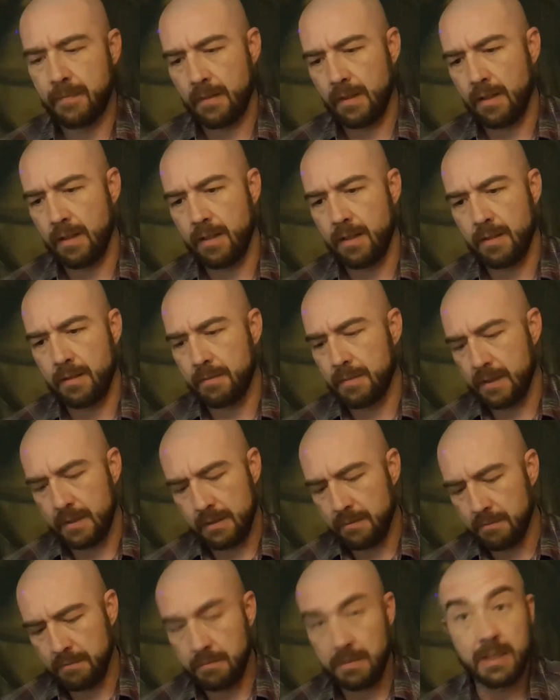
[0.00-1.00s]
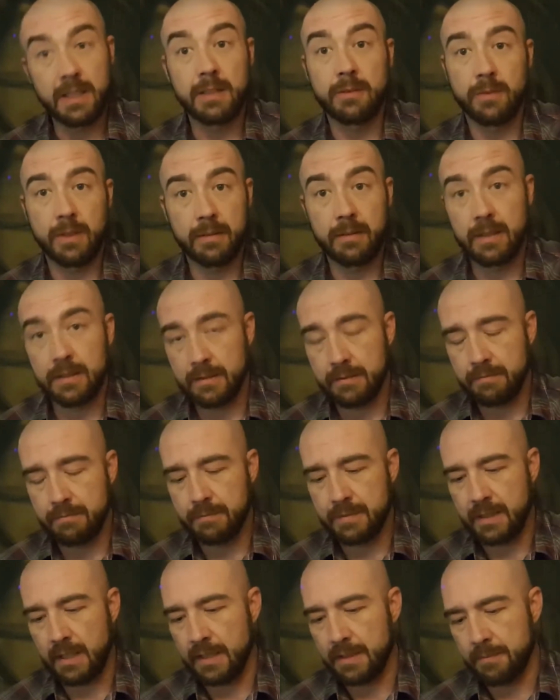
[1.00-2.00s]
But anyway, that's
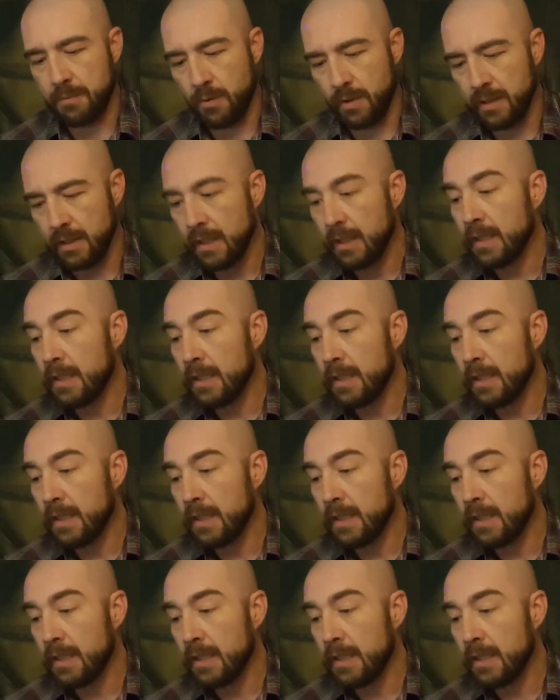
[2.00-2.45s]
besides the point.